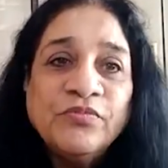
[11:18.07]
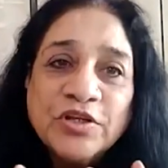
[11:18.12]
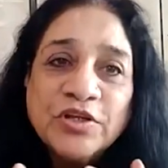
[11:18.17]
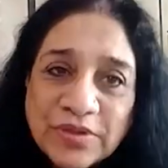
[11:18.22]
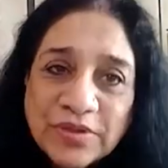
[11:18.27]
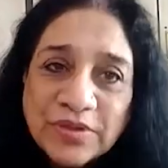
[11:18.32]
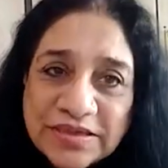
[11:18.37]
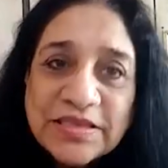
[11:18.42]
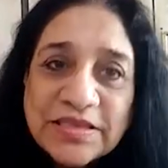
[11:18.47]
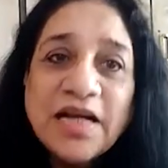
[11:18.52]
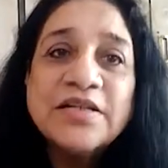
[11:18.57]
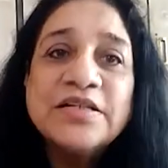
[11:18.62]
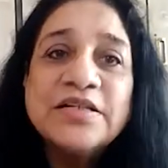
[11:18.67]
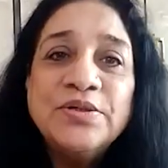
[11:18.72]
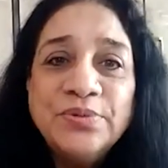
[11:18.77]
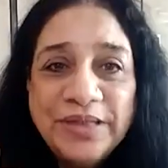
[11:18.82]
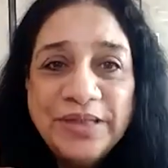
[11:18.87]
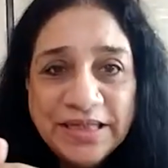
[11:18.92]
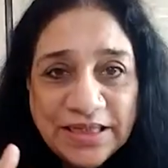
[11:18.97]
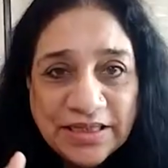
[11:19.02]
So I
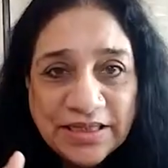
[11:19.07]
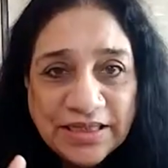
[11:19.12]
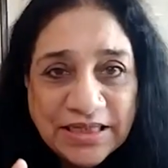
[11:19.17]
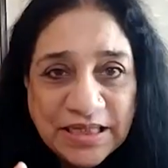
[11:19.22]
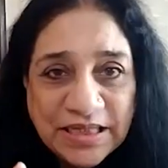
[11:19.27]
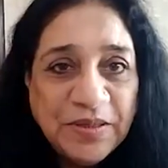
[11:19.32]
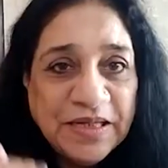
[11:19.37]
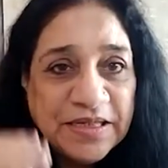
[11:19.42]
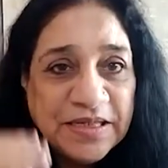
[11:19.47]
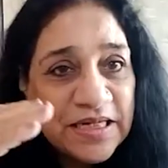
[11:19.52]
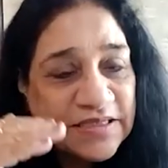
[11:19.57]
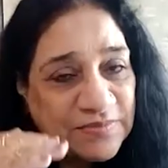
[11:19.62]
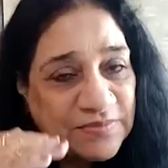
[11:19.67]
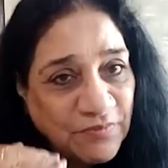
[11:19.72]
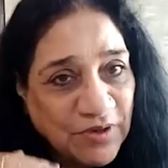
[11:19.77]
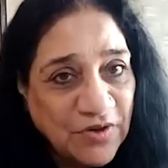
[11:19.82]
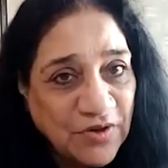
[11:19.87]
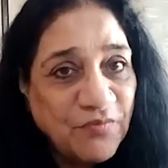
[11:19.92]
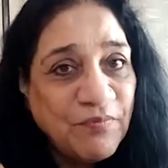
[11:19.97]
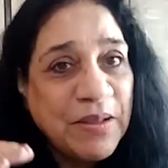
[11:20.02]
started keeping it as
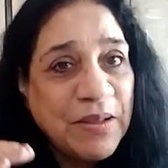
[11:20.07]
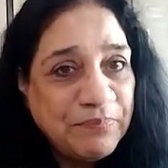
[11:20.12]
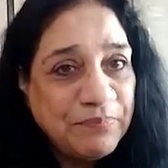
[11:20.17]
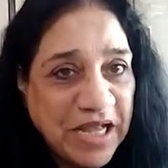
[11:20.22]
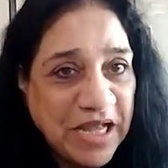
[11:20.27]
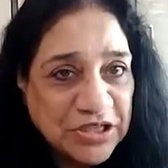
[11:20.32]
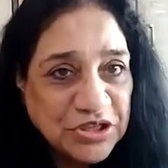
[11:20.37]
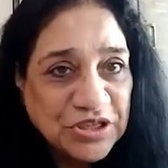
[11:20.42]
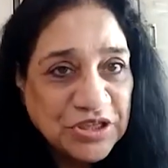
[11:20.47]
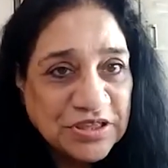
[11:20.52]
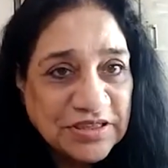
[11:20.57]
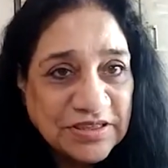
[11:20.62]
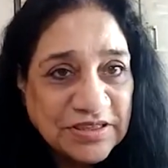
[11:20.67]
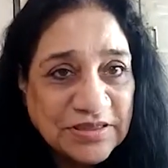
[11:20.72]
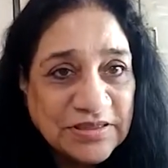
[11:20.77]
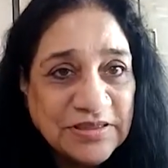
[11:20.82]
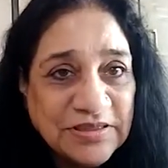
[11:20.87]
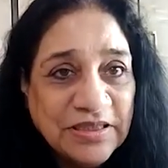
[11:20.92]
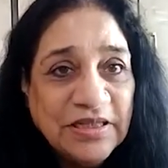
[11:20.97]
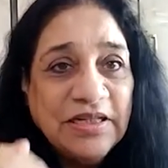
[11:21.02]
one of my
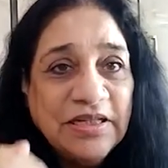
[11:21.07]
passions,